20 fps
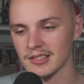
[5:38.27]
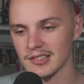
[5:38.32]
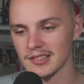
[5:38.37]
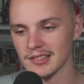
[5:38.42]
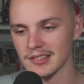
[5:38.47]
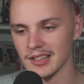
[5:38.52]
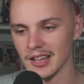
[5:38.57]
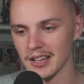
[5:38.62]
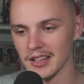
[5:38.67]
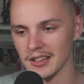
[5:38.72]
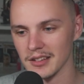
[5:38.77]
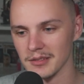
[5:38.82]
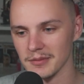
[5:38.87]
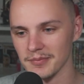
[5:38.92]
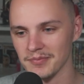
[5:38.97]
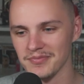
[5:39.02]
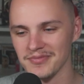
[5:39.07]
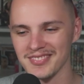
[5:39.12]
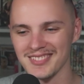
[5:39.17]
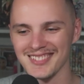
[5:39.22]
Damn.
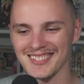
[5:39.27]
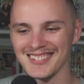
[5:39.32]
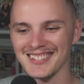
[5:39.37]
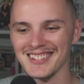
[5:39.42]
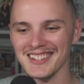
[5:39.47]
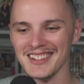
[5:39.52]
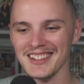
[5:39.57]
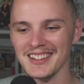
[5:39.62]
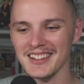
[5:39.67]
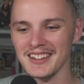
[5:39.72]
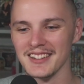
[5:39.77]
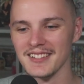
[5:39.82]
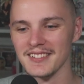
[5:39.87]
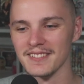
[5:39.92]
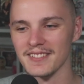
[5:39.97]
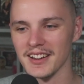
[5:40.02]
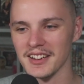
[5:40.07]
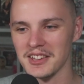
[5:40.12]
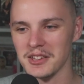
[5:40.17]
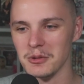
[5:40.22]

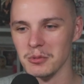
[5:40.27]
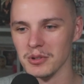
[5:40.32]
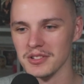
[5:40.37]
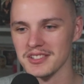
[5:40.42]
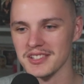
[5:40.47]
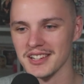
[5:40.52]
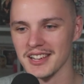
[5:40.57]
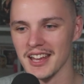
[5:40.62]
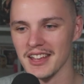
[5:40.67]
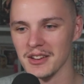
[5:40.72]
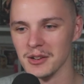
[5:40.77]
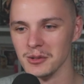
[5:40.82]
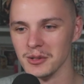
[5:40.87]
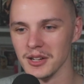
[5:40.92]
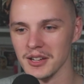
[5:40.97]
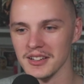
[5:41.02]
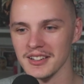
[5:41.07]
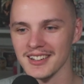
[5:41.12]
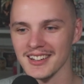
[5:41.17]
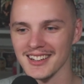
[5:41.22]
Thank you once again,
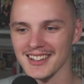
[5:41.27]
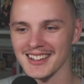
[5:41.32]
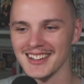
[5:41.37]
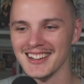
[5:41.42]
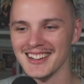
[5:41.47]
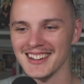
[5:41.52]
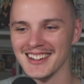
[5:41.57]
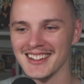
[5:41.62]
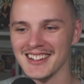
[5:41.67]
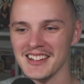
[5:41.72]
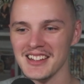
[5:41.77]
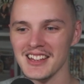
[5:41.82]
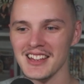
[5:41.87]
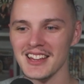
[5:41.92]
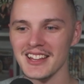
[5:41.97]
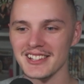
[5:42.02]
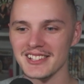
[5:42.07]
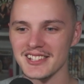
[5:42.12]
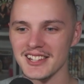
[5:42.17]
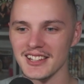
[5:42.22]
Oda.
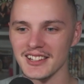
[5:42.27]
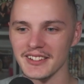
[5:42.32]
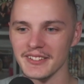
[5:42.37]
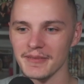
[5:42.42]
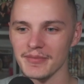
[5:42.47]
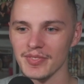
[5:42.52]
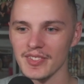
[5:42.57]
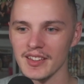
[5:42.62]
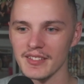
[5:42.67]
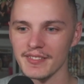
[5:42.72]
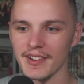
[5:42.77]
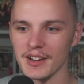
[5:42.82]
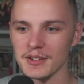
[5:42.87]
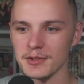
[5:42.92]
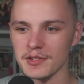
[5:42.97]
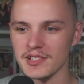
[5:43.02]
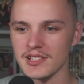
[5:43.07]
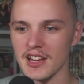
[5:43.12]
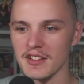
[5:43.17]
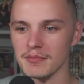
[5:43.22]
Still, thanks
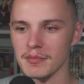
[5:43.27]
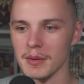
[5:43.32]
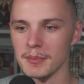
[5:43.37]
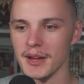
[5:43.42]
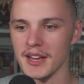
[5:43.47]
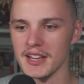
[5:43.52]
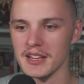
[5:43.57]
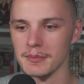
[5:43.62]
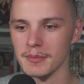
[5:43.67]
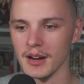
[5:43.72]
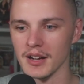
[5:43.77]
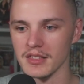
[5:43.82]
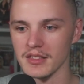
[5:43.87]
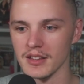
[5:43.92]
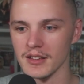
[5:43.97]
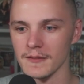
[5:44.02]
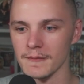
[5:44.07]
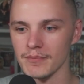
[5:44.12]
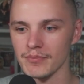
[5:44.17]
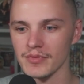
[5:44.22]
for saving my bacon back
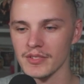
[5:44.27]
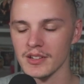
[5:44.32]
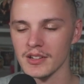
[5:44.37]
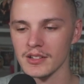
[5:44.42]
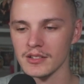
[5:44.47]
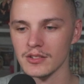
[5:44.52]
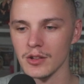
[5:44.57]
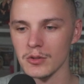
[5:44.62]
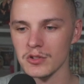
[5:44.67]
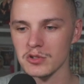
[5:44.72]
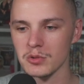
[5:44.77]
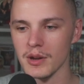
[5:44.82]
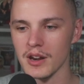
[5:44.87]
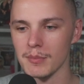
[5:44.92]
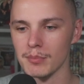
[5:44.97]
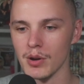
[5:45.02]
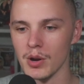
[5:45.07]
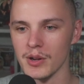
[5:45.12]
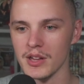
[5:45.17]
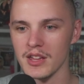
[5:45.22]
there. Don't sweat it,
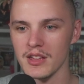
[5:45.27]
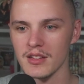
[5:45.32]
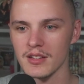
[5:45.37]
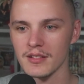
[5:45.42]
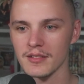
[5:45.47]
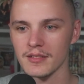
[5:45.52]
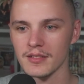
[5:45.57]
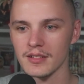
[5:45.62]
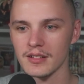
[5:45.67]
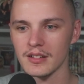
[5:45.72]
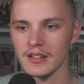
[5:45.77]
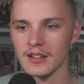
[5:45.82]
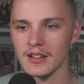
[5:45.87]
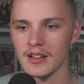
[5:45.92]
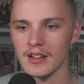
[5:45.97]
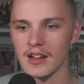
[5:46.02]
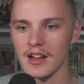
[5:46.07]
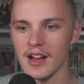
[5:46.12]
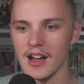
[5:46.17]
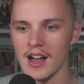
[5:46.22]
Bogey.
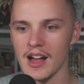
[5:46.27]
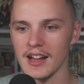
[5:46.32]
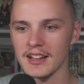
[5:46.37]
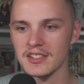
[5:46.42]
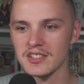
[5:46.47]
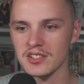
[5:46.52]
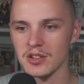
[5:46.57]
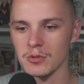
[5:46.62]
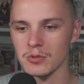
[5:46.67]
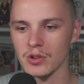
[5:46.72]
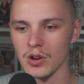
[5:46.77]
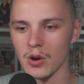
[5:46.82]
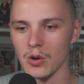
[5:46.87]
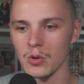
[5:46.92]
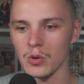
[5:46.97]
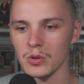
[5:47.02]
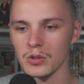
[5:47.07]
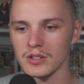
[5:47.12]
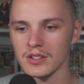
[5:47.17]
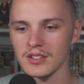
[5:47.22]
Ah, it's so
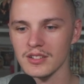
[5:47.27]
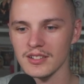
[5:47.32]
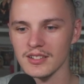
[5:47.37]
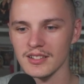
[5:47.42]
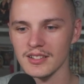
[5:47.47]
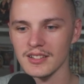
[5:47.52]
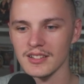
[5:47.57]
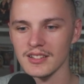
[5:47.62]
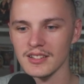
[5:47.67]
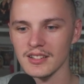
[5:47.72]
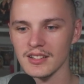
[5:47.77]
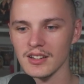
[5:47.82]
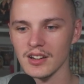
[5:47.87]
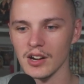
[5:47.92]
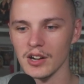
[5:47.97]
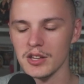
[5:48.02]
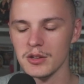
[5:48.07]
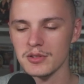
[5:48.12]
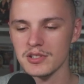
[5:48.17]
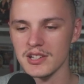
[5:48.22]
cold.
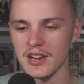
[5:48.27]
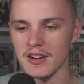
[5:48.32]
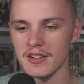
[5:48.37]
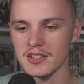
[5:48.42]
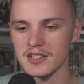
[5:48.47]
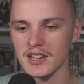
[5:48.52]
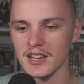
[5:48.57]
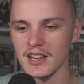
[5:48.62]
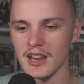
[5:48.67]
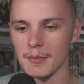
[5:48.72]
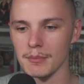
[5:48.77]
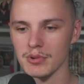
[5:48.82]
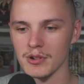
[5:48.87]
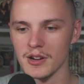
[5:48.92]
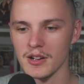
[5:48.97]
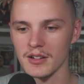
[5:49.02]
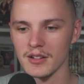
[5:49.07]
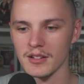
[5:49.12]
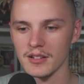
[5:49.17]
Are you seriously an emperor?